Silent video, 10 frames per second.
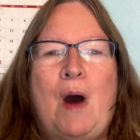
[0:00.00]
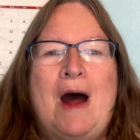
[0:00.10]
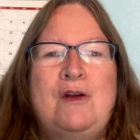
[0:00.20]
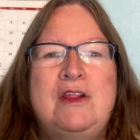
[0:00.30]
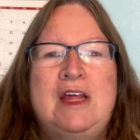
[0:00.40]

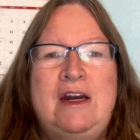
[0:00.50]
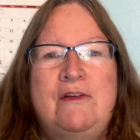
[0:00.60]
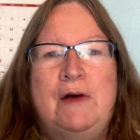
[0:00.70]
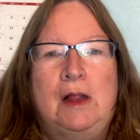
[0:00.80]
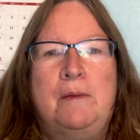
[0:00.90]
how do they
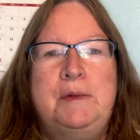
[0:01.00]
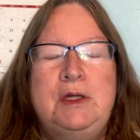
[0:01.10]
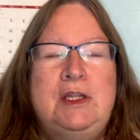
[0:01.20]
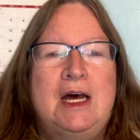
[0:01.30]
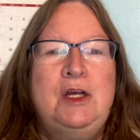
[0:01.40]
develop?
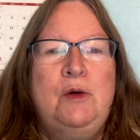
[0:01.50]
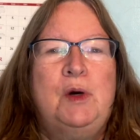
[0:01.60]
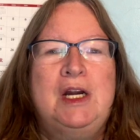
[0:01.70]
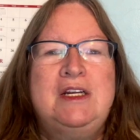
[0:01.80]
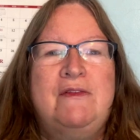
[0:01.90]
That you
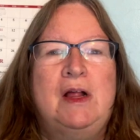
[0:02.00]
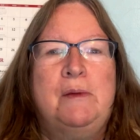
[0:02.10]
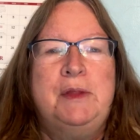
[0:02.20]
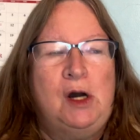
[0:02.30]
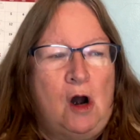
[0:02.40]
want to
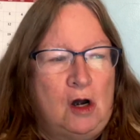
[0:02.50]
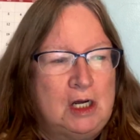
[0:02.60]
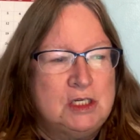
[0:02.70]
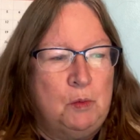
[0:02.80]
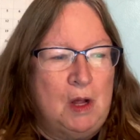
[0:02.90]
develop their
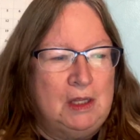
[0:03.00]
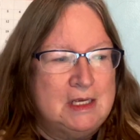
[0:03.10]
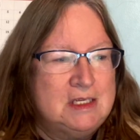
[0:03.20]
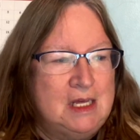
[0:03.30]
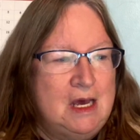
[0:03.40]
arc as well
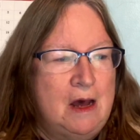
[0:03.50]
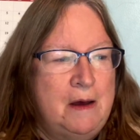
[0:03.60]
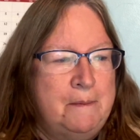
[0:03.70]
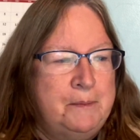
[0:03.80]
as the